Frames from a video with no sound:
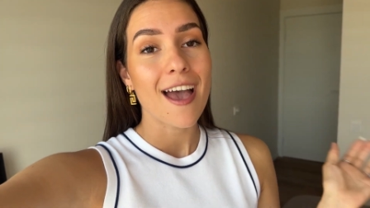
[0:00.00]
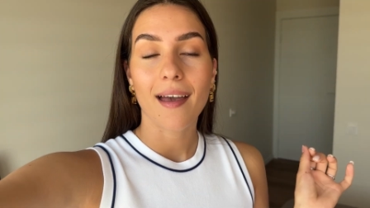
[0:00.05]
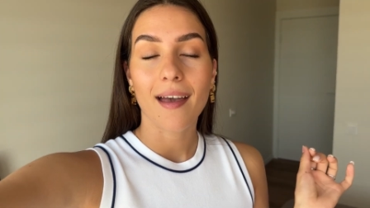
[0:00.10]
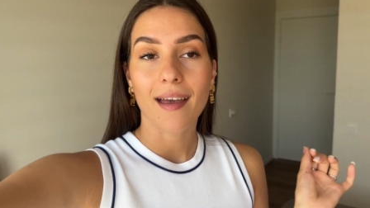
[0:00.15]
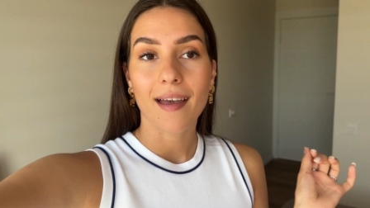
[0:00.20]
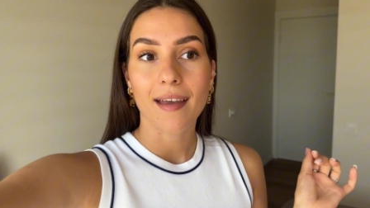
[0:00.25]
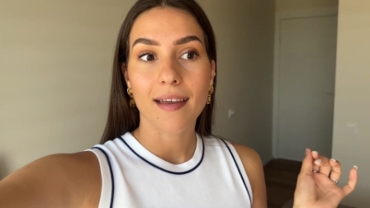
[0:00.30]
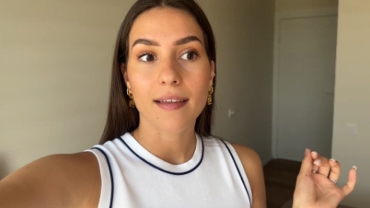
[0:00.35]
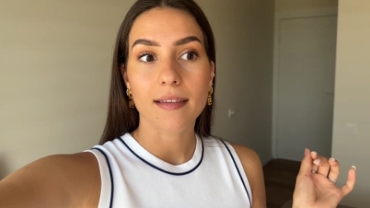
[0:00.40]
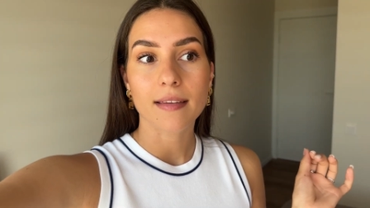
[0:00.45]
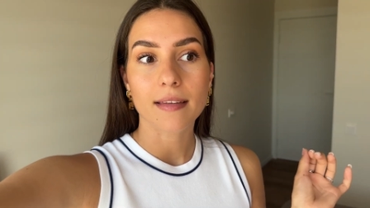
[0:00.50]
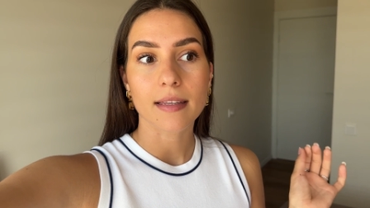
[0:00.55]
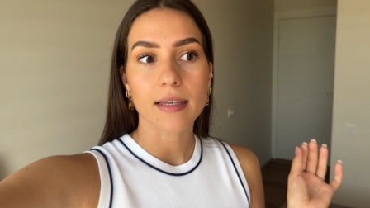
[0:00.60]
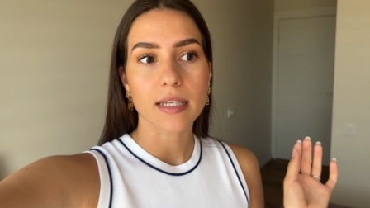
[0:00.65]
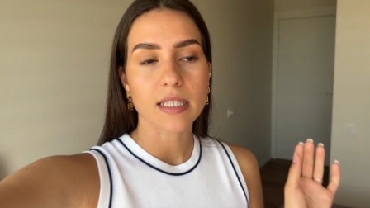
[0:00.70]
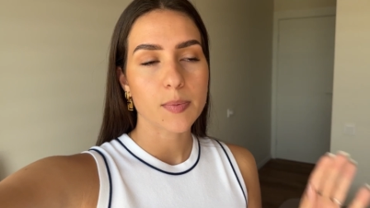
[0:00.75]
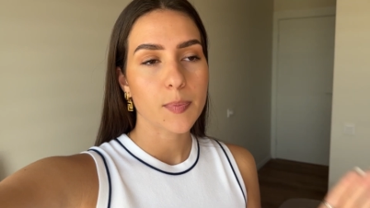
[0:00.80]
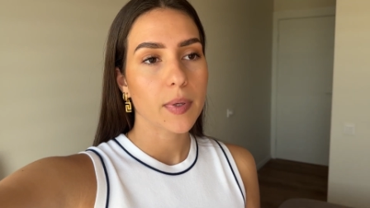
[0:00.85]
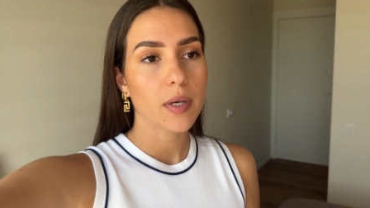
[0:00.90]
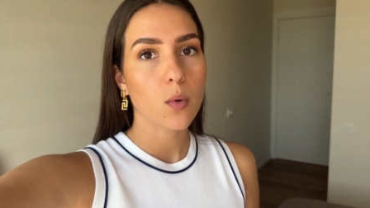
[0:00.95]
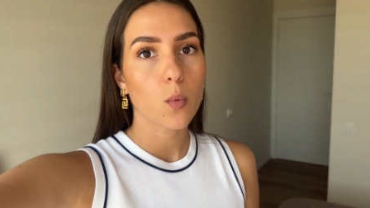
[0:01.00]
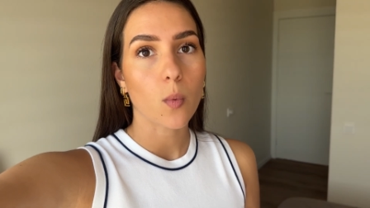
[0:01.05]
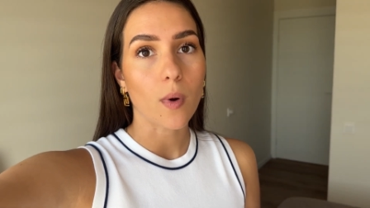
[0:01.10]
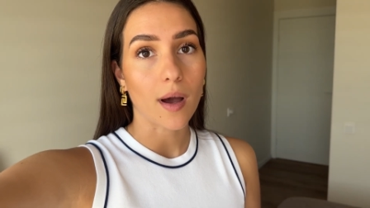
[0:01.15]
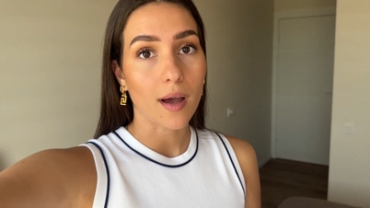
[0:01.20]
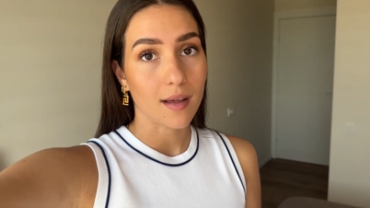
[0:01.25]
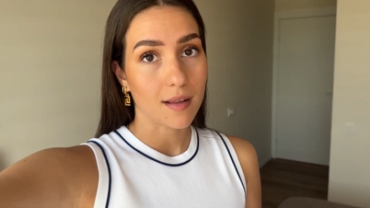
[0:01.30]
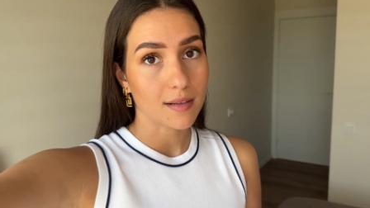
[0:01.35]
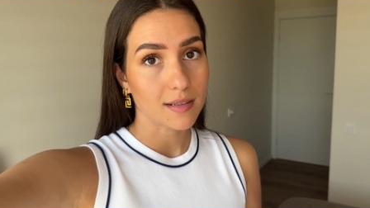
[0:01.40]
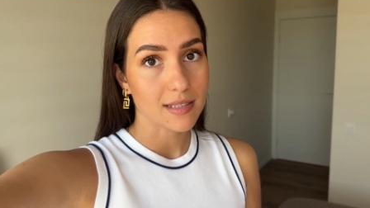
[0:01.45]
and it's been a
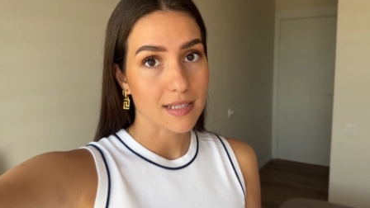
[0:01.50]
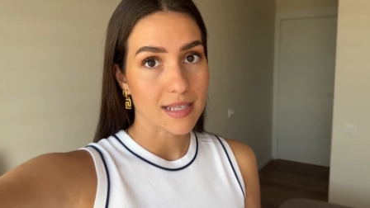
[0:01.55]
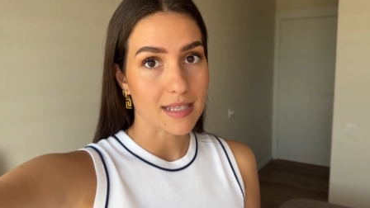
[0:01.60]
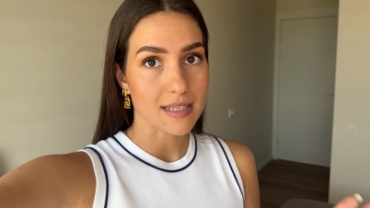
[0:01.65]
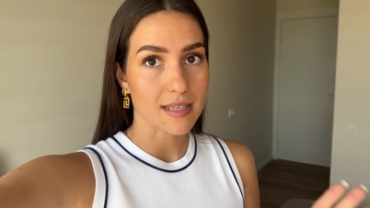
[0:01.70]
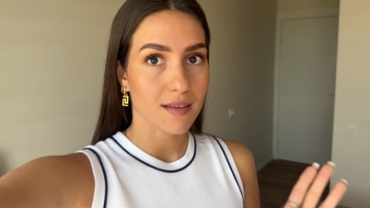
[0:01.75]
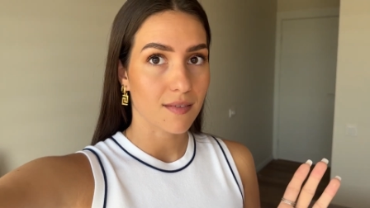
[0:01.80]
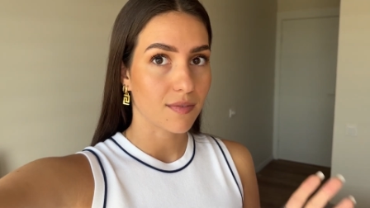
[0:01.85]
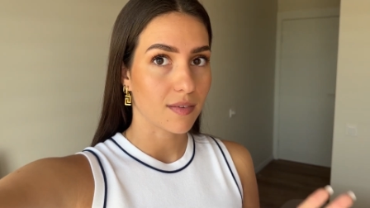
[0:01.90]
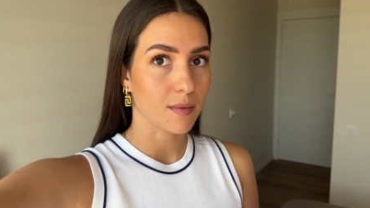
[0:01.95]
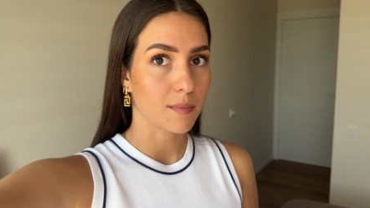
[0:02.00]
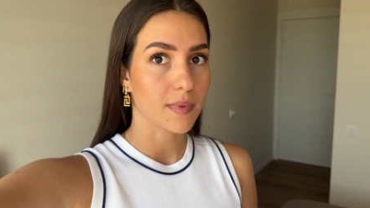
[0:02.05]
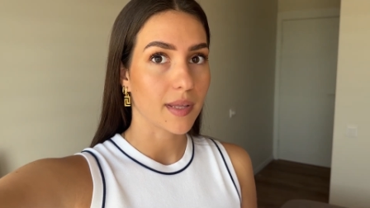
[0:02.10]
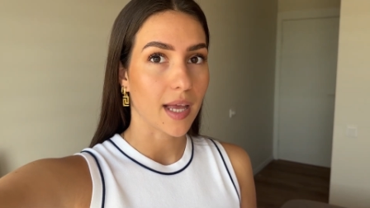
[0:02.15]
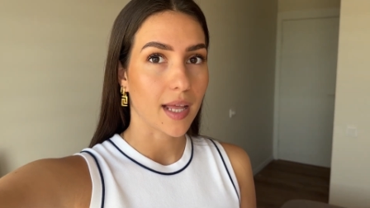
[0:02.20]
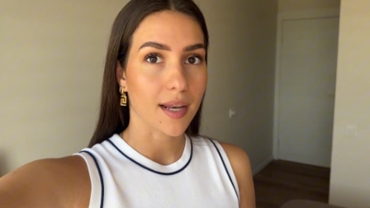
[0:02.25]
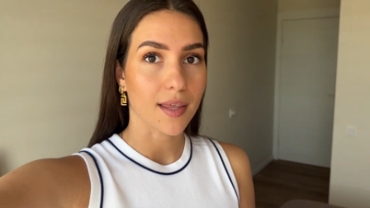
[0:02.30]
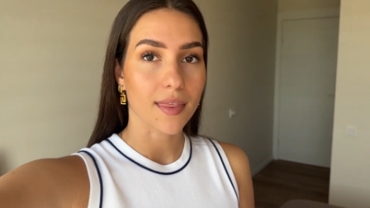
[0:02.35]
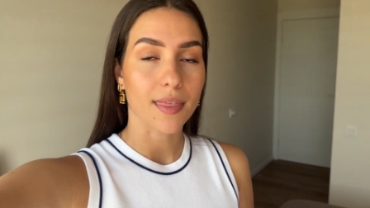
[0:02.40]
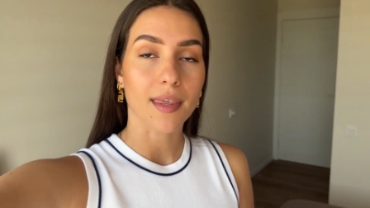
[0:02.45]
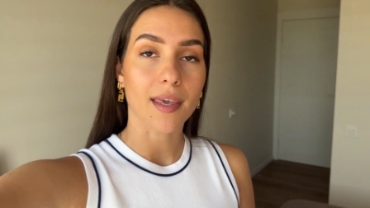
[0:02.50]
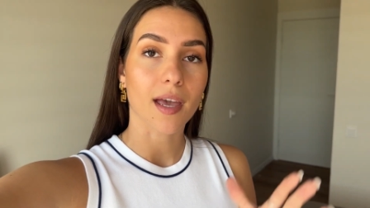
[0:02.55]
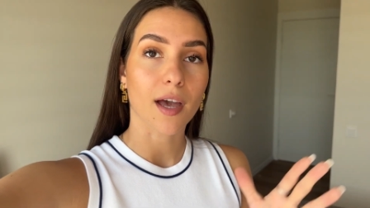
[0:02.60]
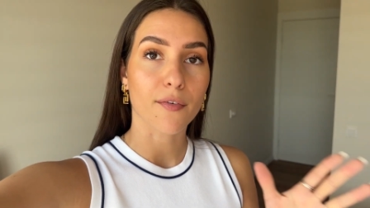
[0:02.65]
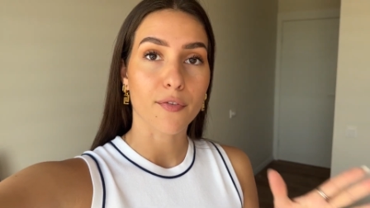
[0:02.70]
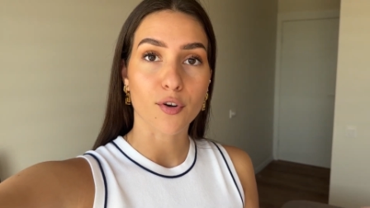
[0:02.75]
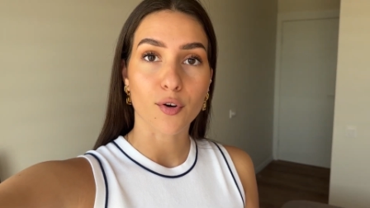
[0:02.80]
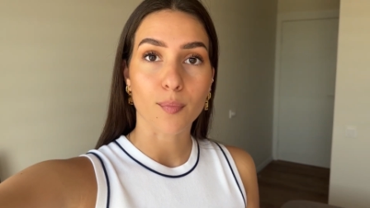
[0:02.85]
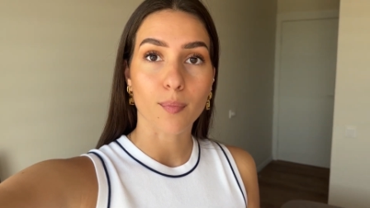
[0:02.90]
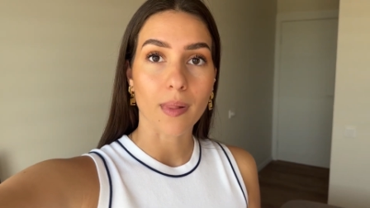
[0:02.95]
while since I filmed anything
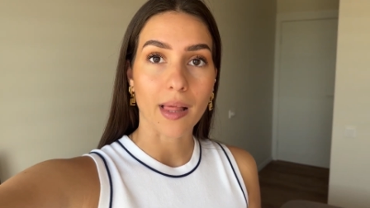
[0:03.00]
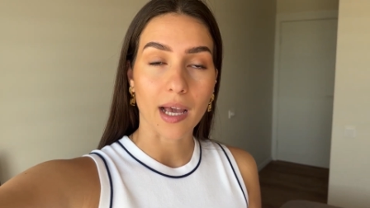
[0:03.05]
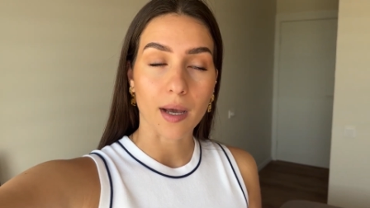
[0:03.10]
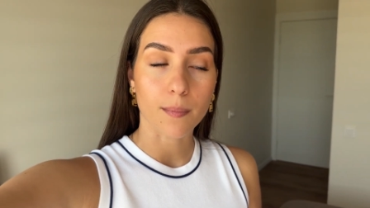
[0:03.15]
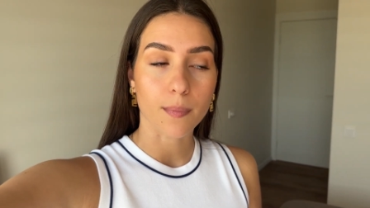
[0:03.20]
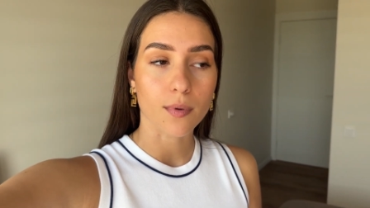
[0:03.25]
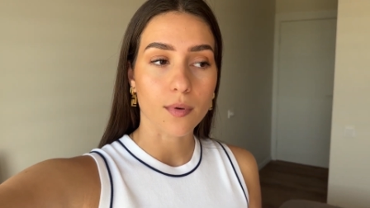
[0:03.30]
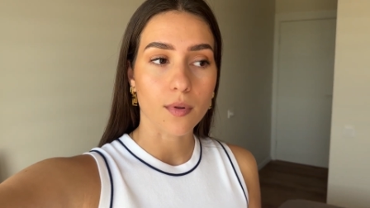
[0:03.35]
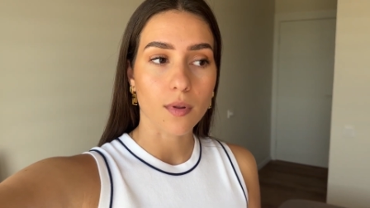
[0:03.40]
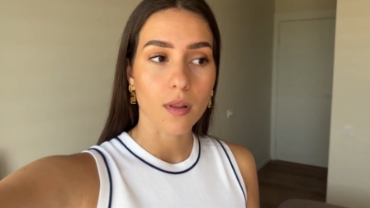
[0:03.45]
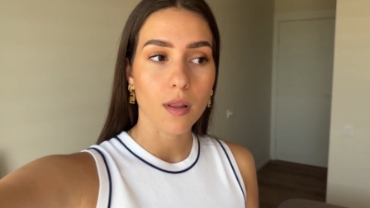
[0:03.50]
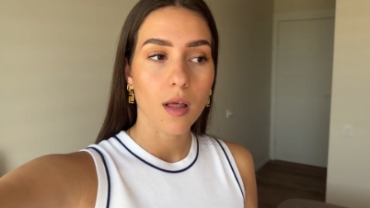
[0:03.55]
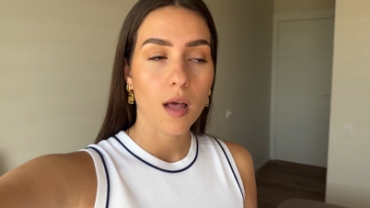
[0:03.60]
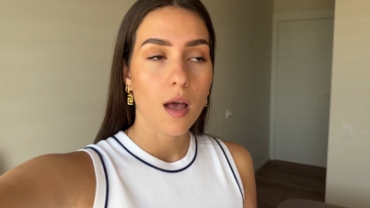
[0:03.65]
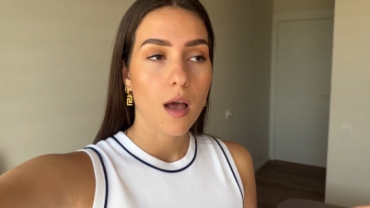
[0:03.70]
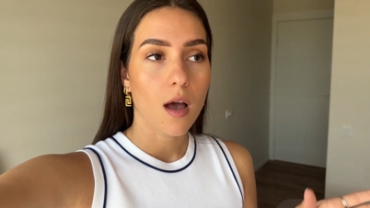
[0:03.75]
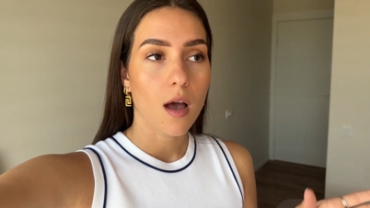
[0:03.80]
after Blackpool